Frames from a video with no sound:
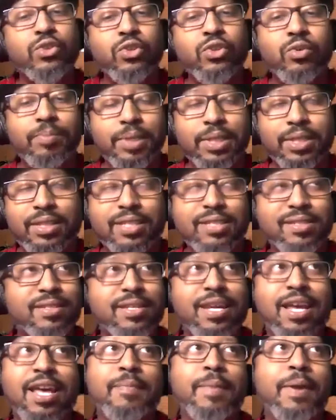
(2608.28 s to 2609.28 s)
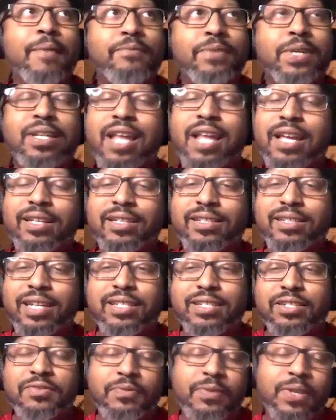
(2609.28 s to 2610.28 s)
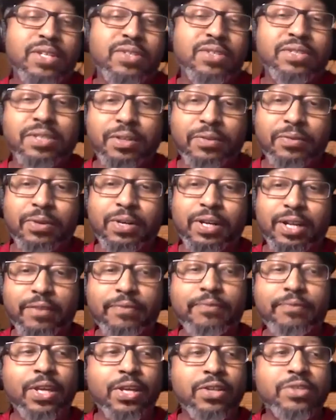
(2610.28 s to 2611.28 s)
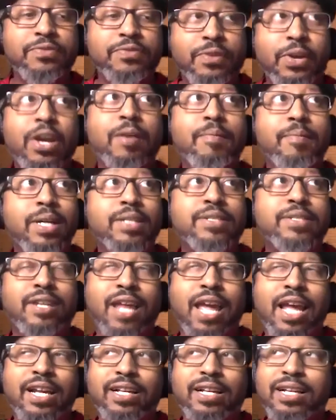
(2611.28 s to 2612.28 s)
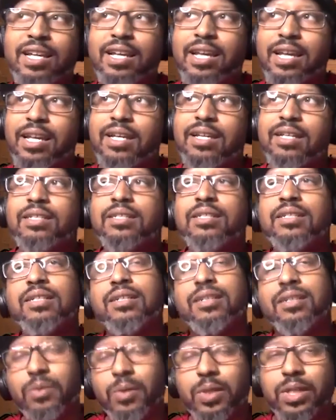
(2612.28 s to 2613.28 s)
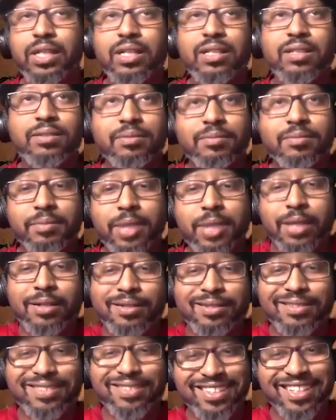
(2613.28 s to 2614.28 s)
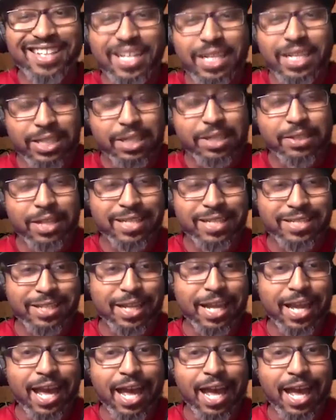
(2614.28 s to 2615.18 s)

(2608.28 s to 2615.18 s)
but this time I feel like it just feels different. It feels very much like, well, that's the guy.